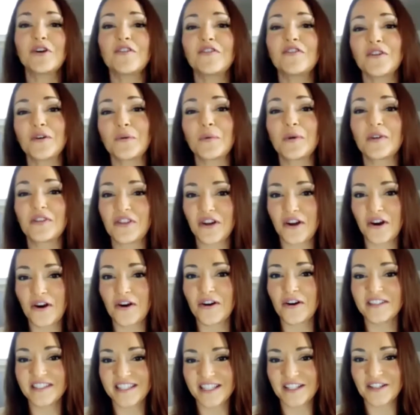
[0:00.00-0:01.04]
if you're with the
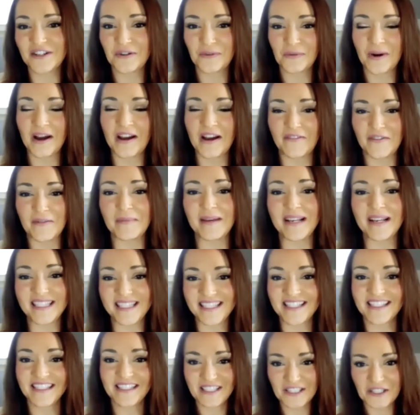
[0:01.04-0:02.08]
girls and your wife, it makes it
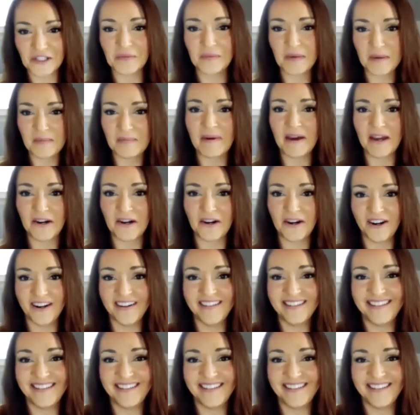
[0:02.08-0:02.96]
a little bit better.